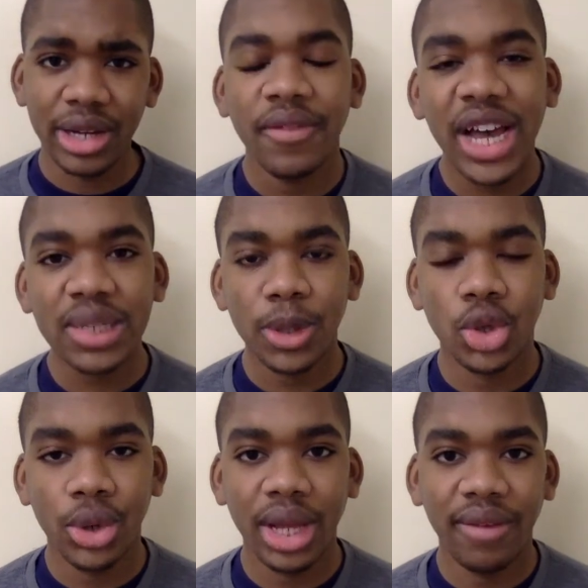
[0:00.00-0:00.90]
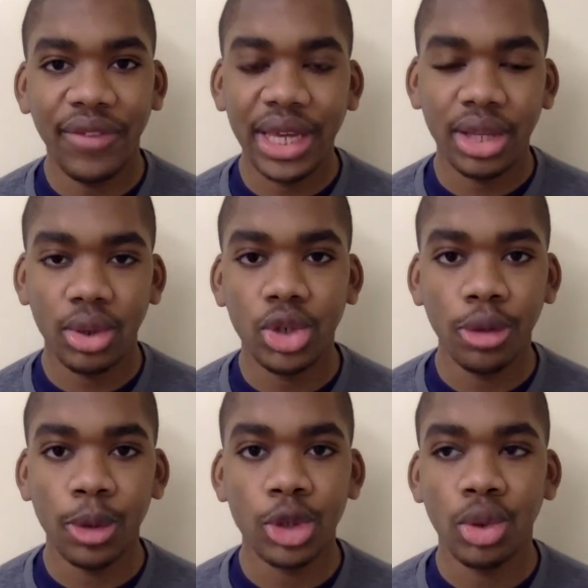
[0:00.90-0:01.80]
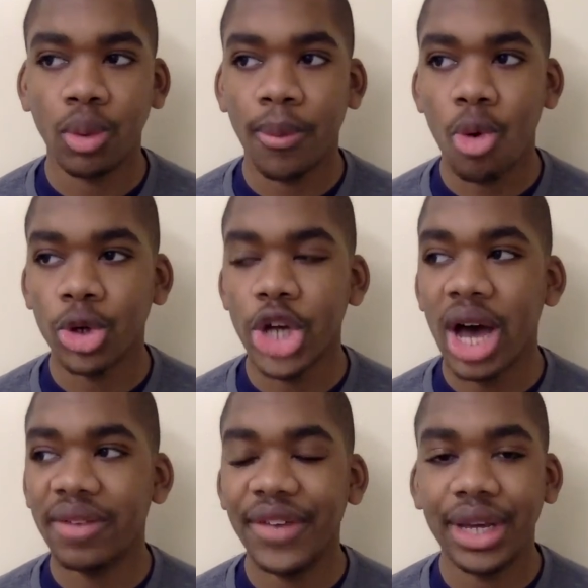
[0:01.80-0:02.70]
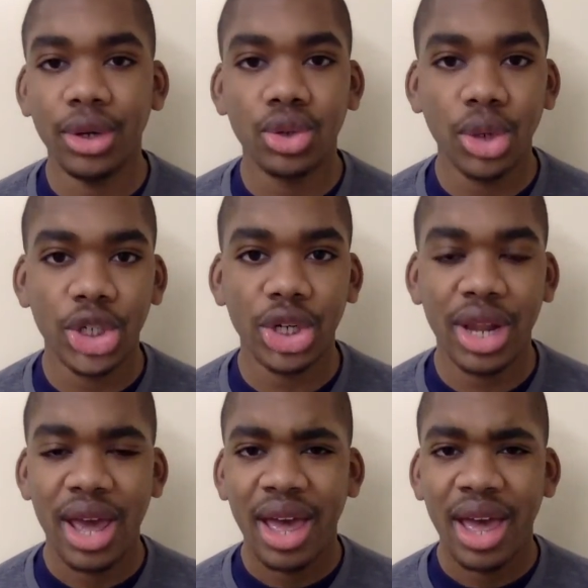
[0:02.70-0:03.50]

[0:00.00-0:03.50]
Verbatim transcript: The vast majority of vegan YouTubers who report on vegan nutrition